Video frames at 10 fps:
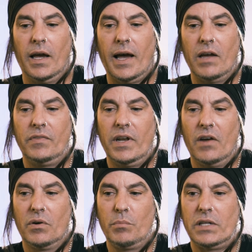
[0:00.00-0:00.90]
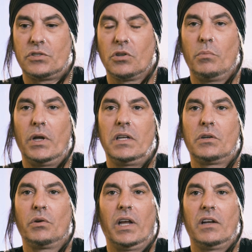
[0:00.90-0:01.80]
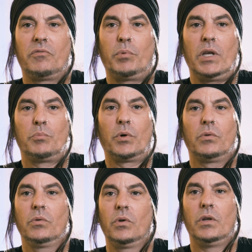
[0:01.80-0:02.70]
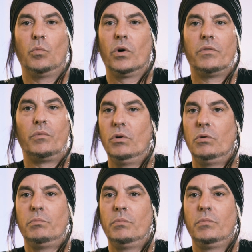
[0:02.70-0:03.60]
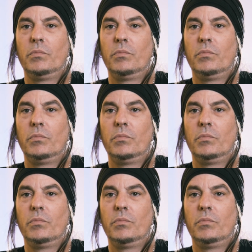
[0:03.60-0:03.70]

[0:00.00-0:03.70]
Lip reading: I've never met so many creative people in one room